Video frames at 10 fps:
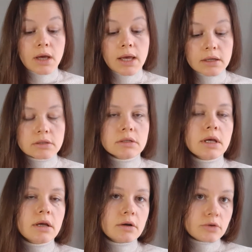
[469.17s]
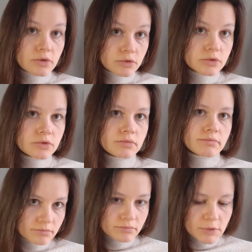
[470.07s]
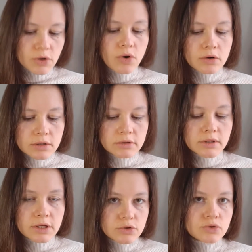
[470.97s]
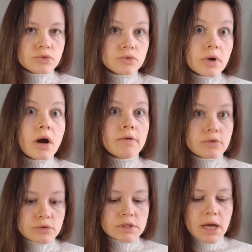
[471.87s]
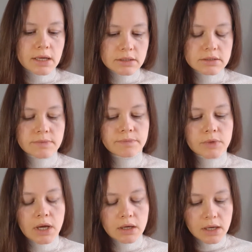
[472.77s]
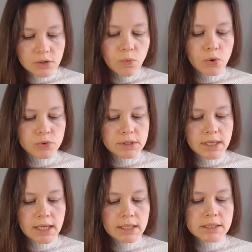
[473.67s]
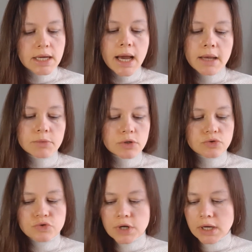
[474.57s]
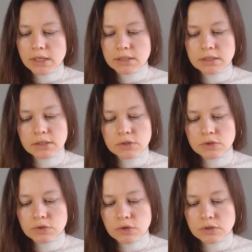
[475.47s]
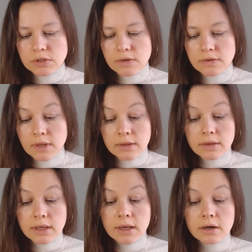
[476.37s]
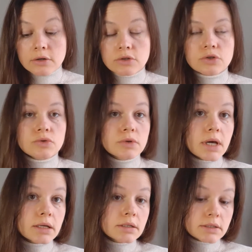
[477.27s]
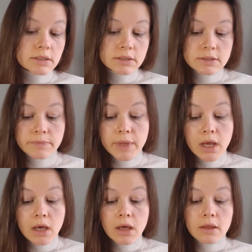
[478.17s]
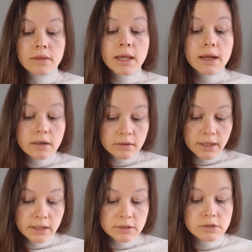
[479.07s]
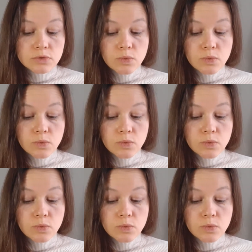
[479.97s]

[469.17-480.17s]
and Eros mm, accordingly to Aphrodites. I quote, and I am not right in asserting that they are two goddesses, the elder